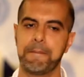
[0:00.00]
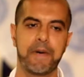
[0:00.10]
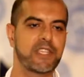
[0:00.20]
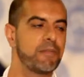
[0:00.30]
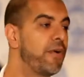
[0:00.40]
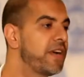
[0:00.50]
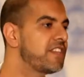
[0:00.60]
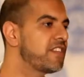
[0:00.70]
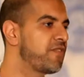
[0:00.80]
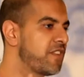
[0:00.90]
But the point
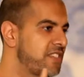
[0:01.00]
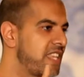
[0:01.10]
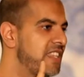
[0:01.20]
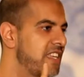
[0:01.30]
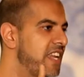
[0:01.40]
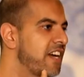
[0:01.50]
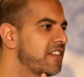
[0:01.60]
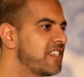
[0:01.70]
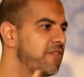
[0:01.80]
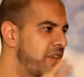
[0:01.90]
is first that the
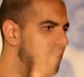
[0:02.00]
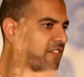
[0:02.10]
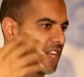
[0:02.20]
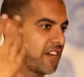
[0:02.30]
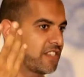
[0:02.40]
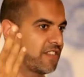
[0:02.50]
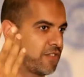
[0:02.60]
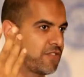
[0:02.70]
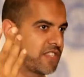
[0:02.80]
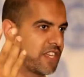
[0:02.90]
narrative, whatever narrative
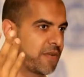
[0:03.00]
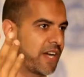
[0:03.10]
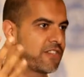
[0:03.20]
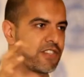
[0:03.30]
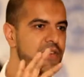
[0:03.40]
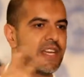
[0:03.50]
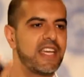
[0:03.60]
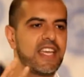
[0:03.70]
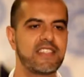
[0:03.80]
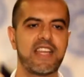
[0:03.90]
you see around you,
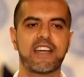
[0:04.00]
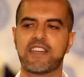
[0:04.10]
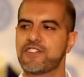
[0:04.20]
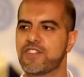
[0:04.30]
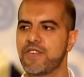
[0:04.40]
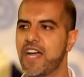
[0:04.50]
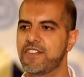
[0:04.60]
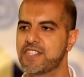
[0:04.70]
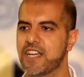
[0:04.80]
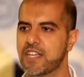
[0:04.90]
is not going to survive,
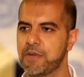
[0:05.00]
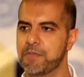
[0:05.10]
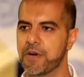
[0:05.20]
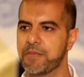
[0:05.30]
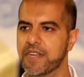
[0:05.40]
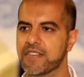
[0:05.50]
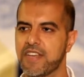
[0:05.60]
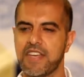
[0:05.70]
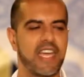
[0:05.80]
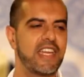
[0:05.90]
it's not going to be permanent.
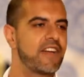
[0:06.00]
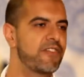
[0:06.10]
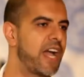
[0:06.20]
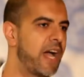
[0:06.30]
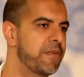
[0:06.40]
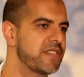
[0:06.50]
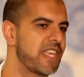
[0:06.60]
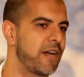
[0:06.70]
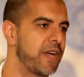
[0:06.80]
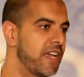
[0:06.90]
It never happens
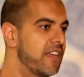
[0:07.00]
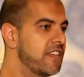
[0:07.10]
that way.